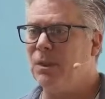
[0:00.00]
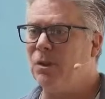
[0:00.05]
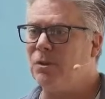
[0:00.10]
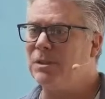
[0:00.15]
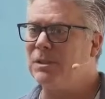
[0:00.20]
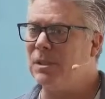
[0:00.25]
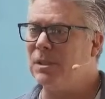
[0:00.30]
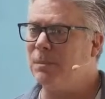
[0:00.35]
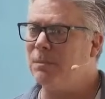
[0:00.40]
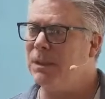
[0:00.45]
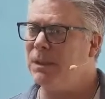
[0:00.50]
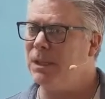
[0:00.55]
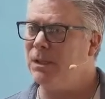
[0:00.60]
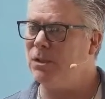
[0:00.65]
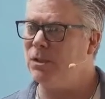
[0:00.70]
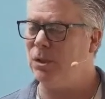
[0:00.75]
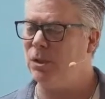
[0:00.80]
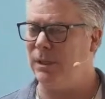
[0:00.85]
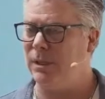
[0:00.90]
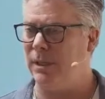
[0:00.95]
There's
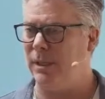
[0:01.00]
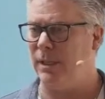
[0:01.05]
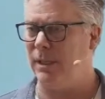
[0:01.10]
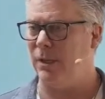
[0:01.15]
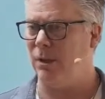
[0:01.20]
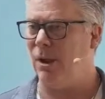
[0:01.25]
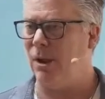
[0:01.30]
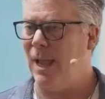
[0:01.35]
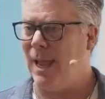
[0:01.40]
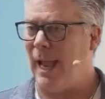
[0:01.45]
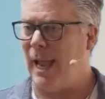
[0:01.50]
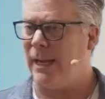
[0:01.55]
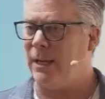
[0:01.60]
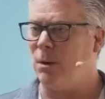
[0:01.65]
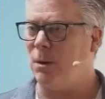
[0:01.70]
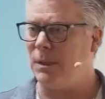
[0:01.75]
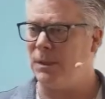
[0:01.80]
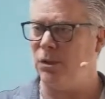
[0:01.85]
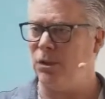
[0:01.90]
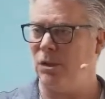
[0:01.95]
something good here. I
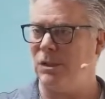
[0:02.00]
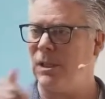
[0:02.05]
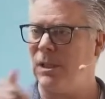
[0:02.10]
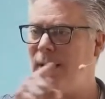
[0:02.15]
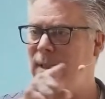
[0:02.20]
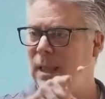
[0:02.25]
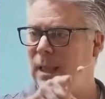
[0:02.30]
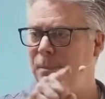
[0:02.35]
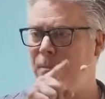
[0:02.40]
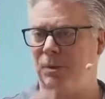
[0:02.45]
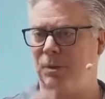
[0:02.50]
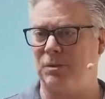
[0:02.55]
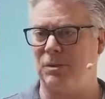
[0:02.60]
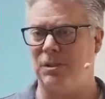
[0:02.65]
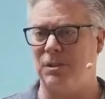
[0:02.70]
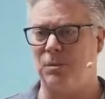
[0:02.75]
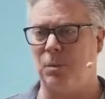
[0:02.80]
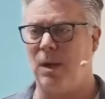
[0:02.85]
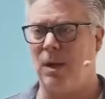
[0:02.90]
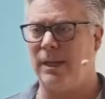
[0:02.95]
know it looks like that
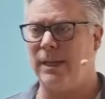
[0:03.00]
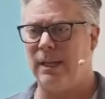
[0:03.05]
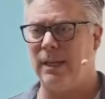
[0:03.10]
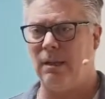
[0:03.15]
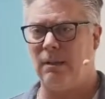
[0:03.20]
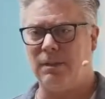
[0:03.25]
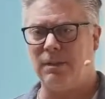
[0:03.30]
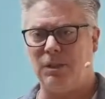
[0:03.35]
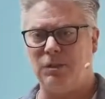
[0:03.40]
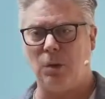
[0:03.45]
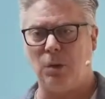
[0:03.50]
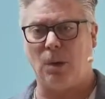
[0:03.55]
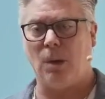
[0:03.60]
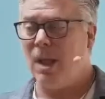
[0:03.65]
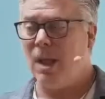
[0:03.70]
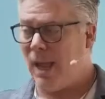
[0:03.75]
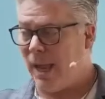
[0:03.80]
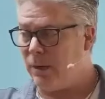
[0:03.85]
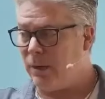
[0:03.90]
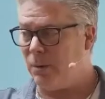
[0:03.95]
person's walking out the door.
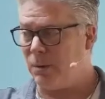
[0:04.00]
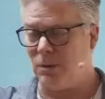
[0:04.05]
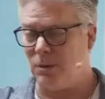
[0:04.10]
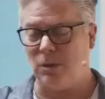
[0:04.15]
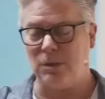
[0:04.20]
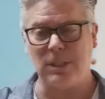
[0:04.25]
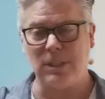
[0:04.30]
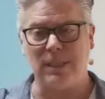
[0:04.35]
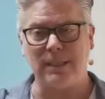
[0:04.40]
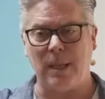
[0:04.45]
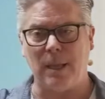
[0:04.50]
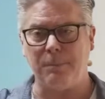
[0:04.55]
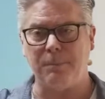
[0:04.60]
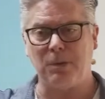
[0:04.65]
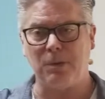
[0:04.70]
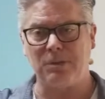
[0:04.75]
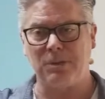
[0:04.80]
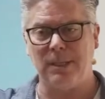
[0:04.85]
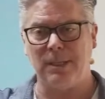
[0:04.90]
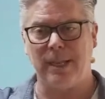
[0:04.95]
I know it looks like that
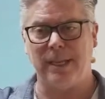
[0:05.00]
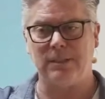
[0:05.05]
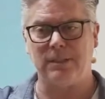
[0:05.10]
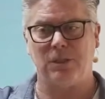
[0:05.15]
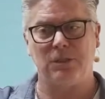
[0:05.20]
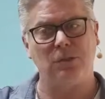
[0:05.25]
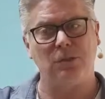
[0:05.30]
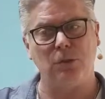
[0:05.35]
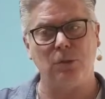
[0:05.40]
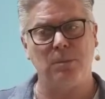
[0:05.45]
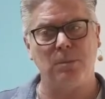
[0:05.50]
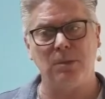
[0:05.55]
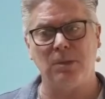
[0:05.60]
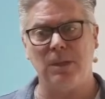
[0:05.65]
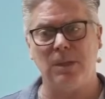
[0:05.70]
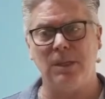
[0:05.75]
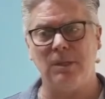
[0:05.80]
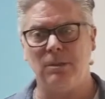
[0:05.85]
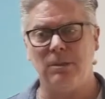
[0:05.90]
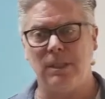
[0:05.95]
person has a
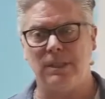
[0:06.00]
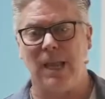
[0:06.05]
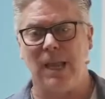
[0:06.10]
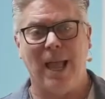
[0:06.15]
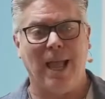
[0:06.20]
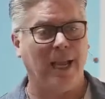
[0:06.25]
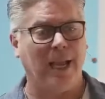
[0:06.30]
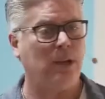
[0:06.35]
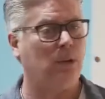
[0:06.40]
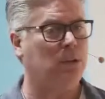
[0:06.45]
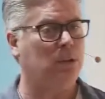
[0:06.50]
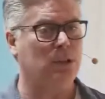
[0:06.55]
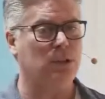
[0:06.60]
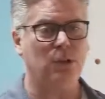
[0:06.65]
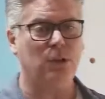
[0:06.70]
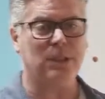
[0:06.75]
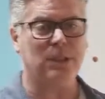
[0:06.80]
terminal illness. I know it